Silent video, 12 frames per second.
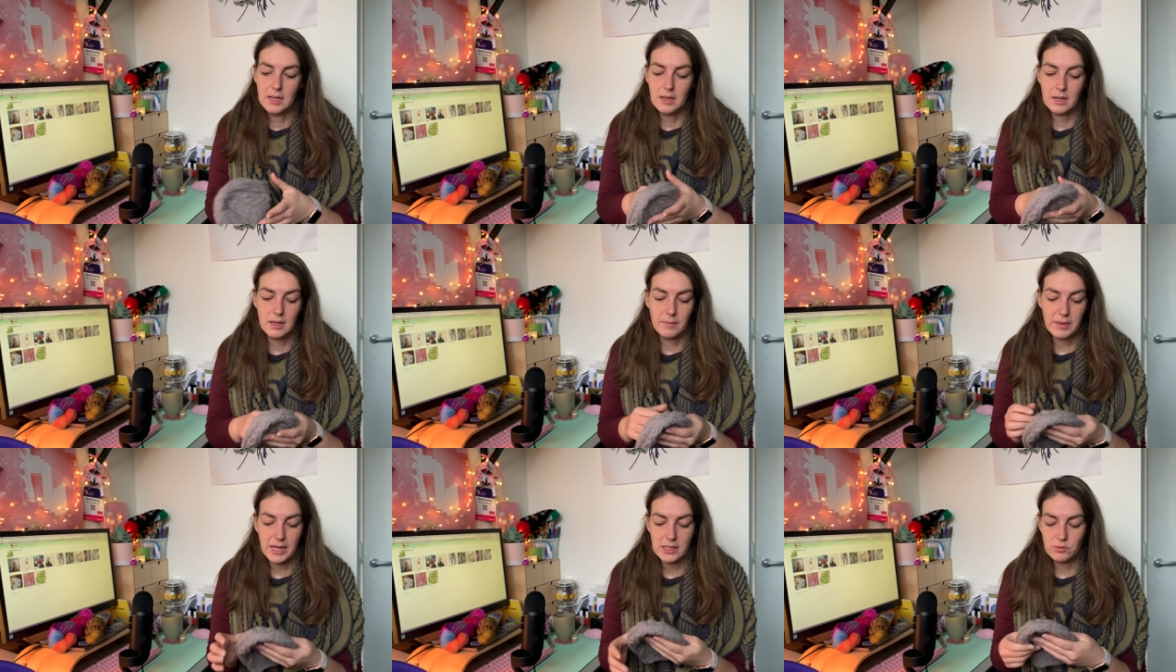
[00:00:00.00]

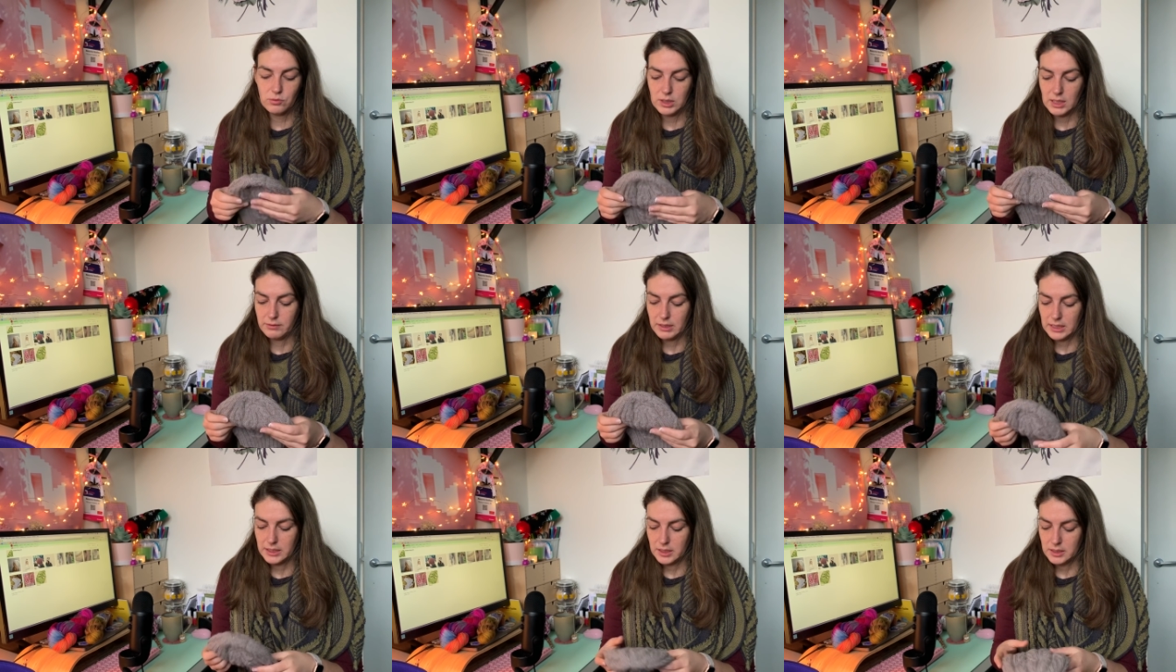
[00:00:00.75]
That is really,
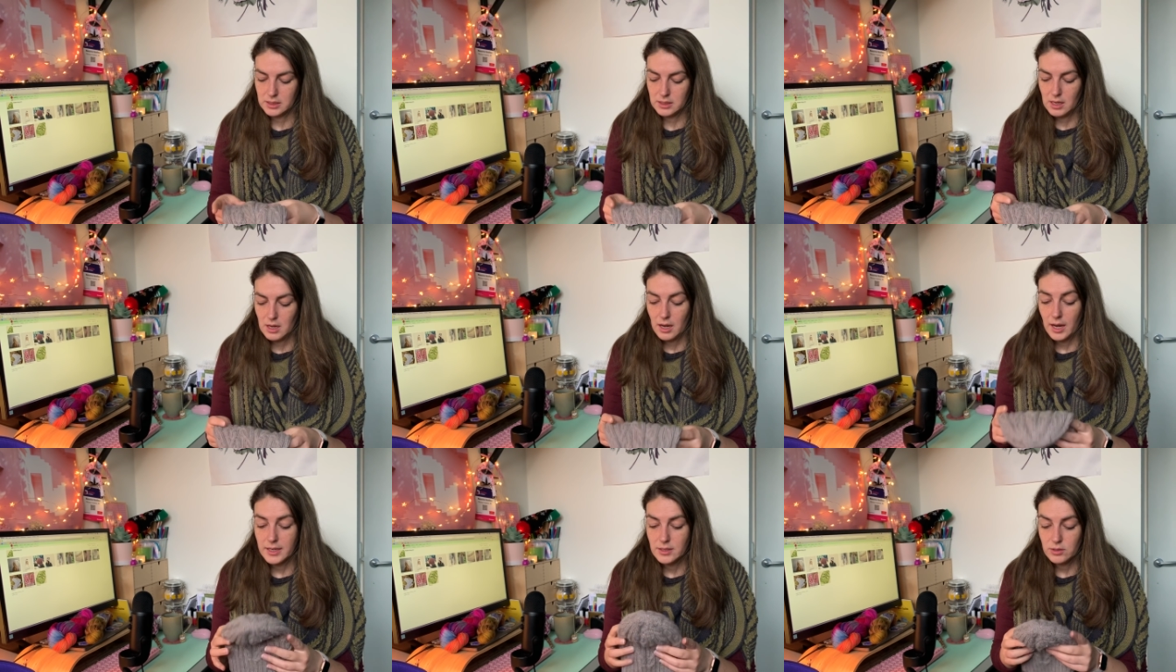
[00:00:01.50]
really nice.
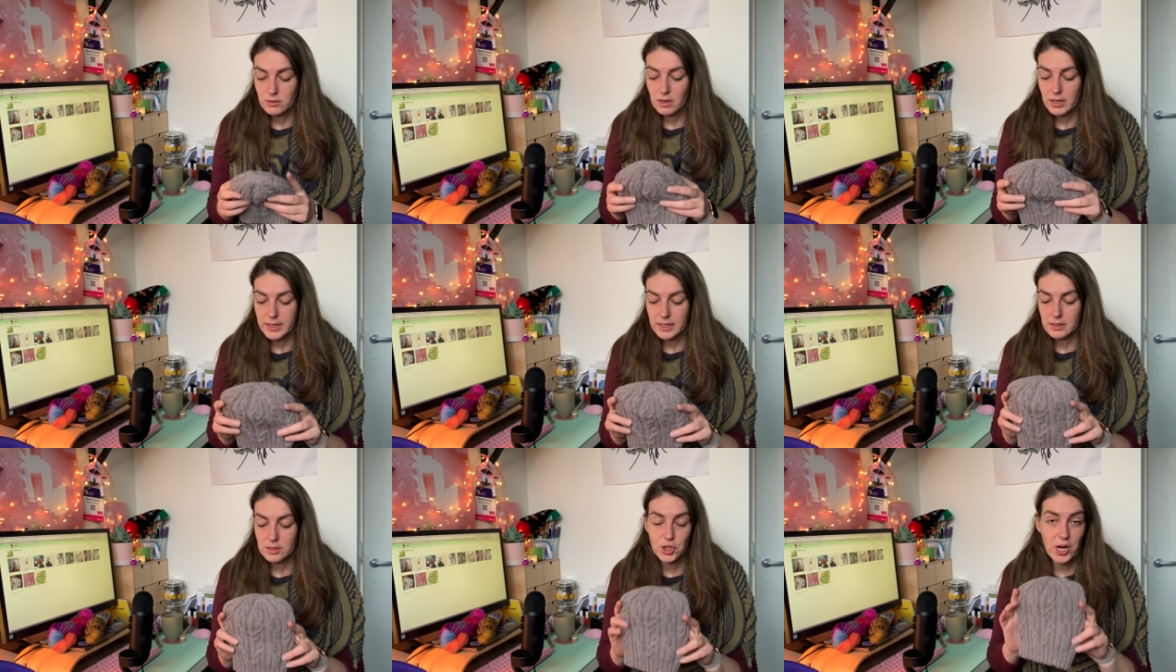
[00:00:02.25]
I do like
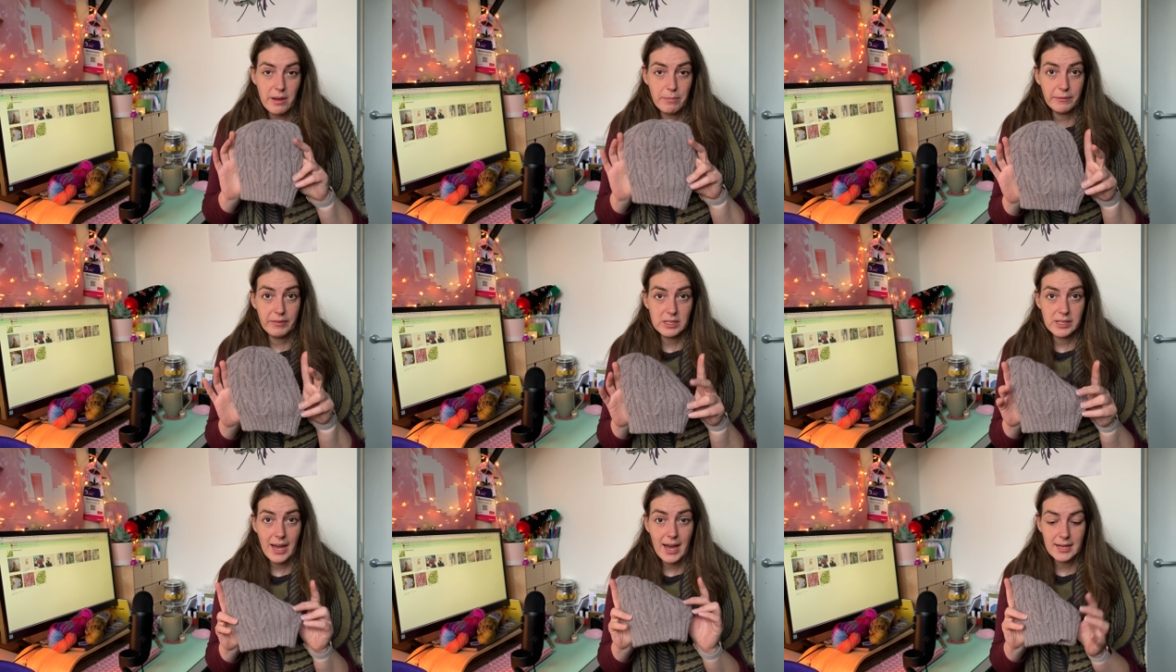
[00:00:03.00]
the shape of
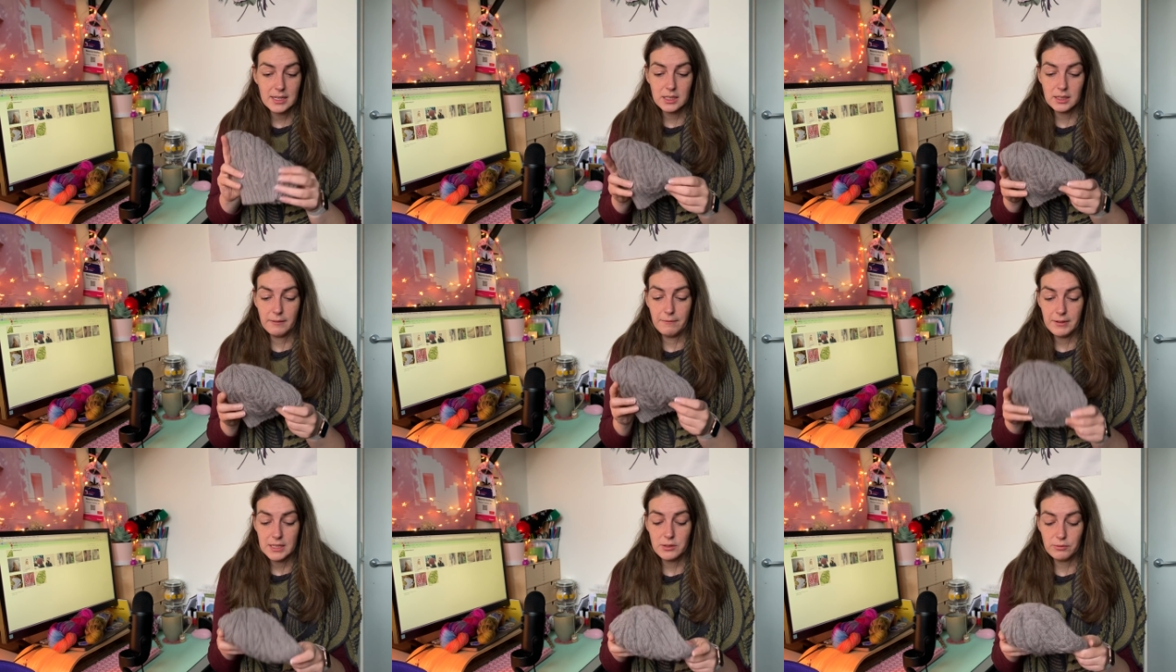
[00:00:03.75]
this hat. It
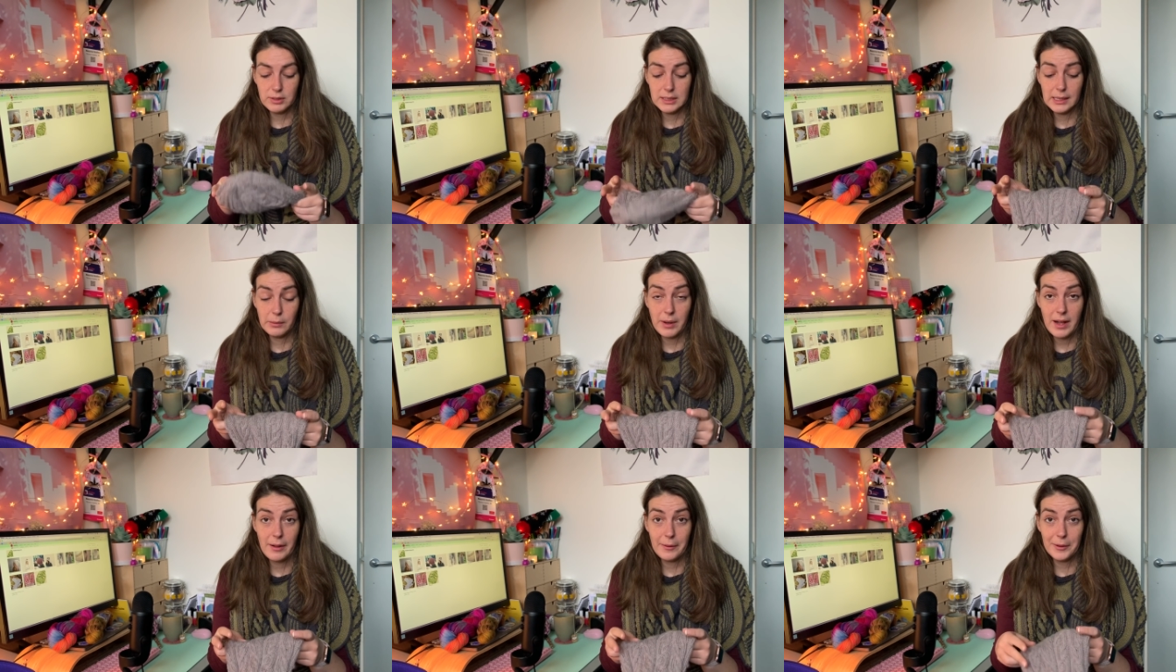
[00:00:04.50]
fits really
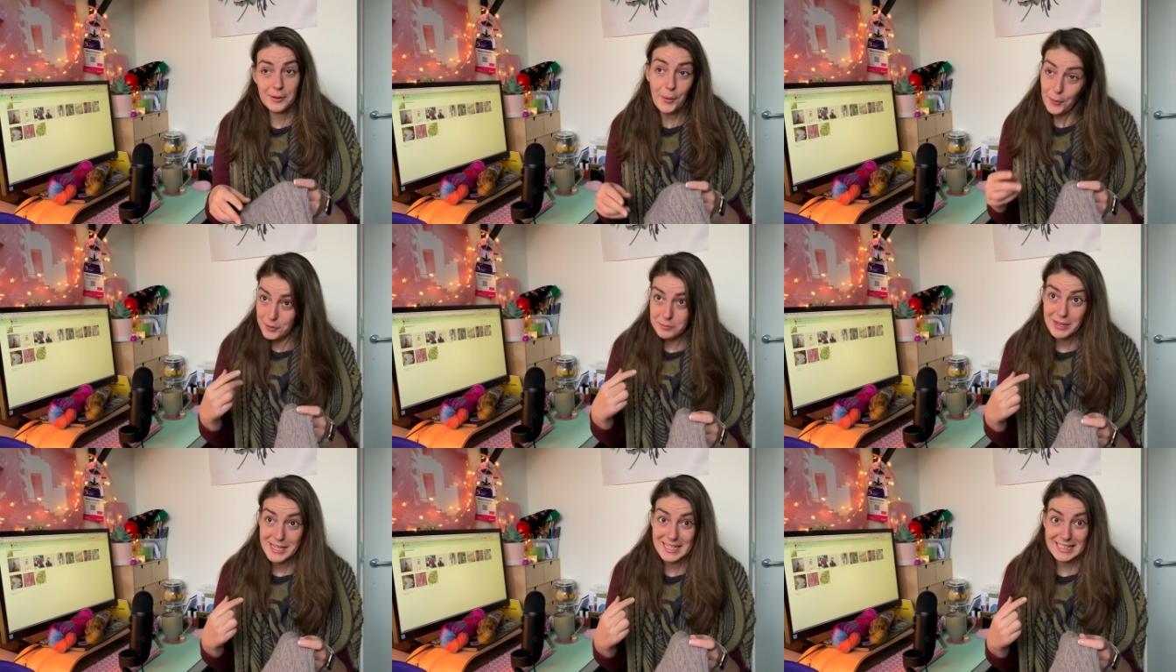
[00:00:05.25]
well on
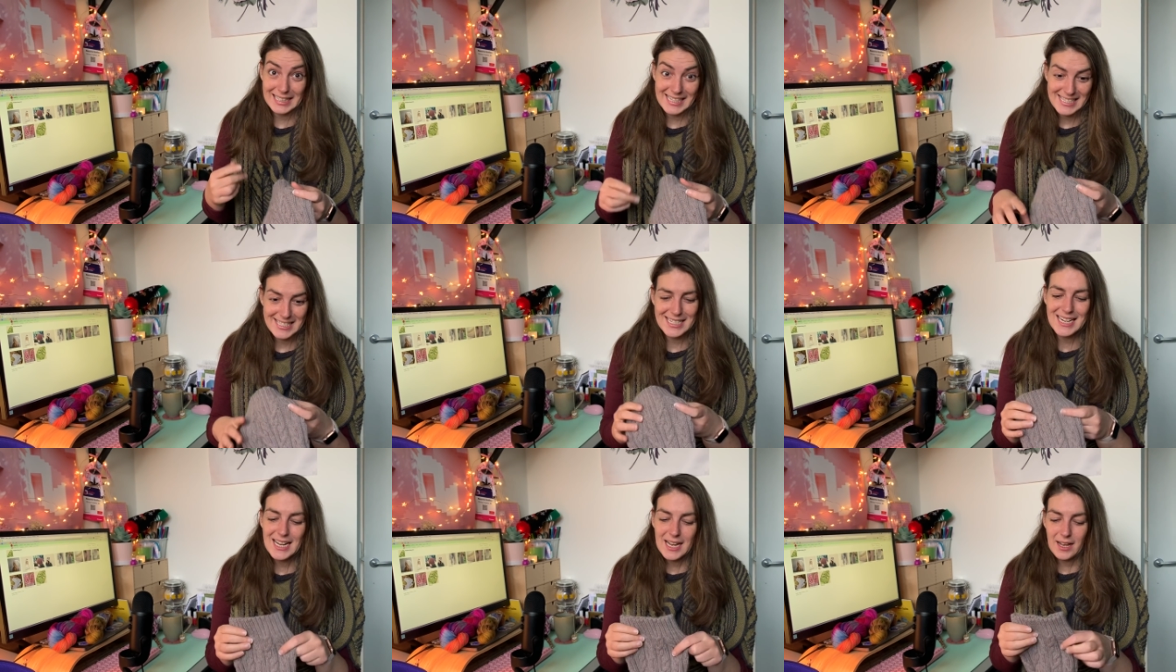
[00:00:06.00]
me, at least.
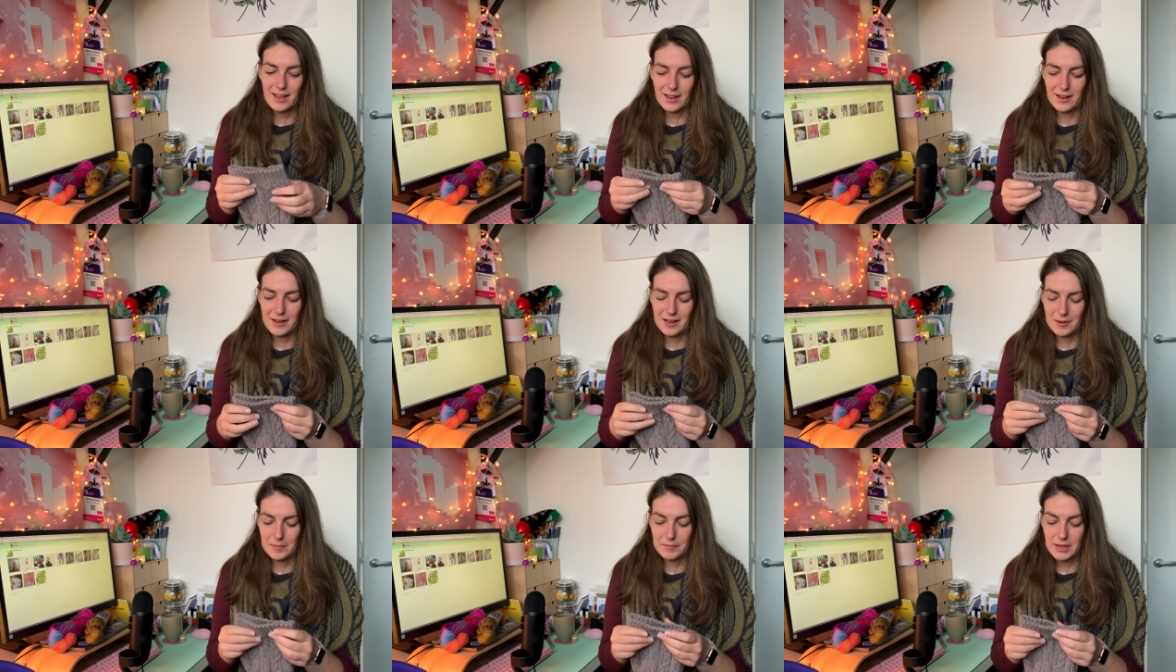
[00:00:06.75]

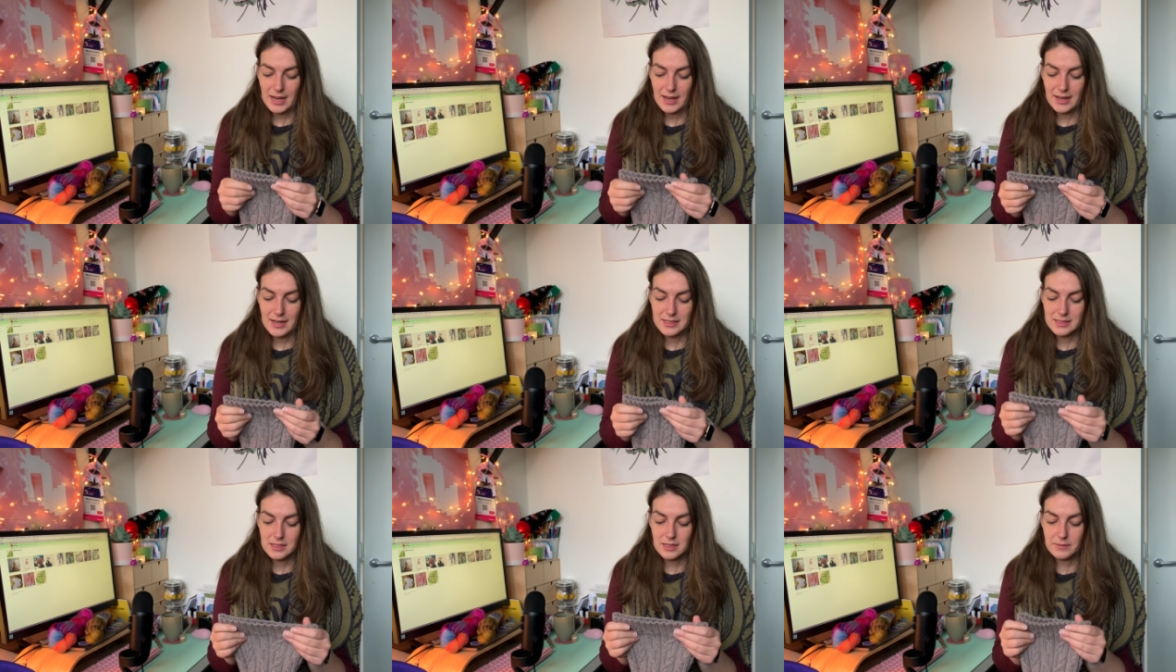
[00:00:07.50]

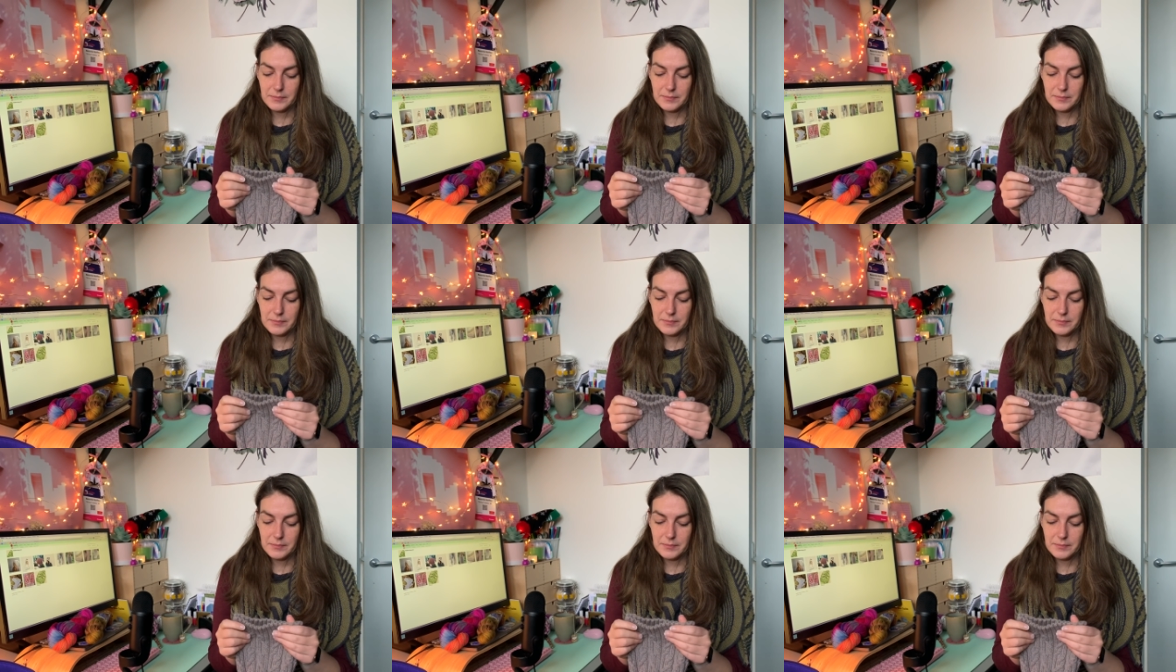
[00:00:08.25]
And